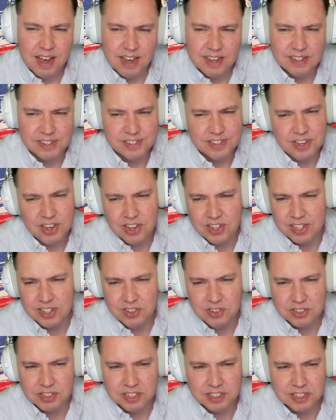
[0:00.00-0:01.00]
Certainly
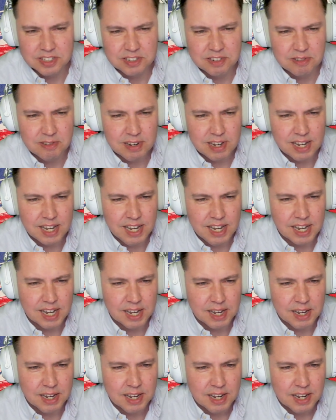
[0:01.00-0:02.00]
not to the degree
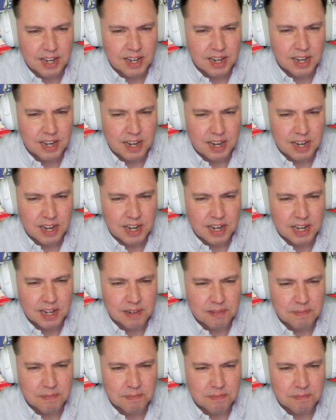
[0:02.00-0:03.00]
here.
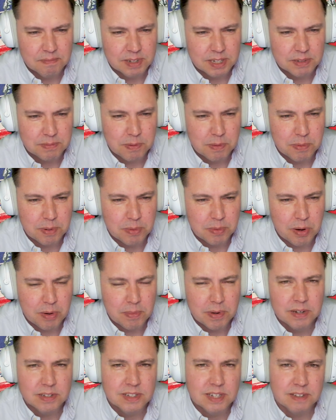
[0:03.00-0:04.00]
That's probably why
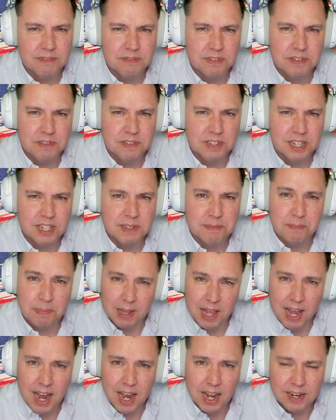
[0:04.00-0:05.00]
my food tastes
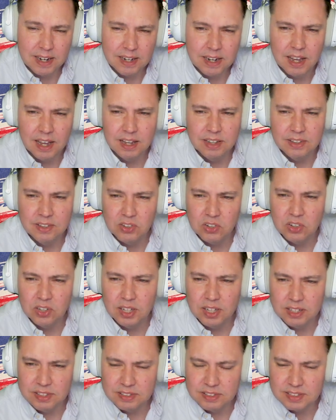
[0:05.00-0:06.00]
bland and not
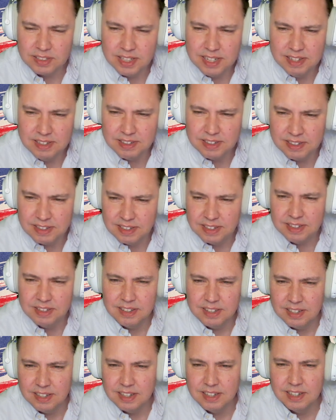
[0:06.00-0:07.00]
as seasoned
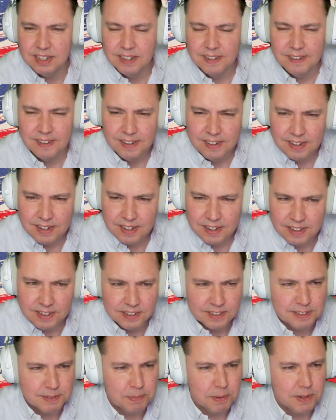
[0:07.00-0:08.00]
and
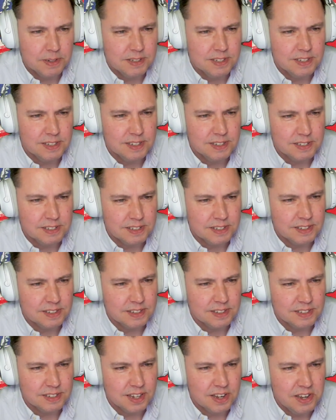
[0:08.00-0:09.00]
spicy
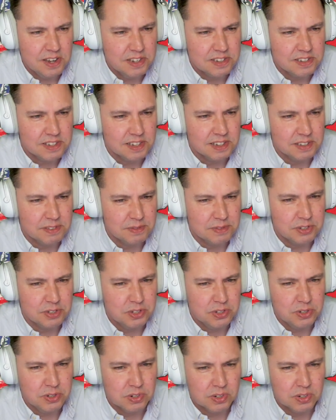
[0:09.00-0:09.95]
as hers does, for sure.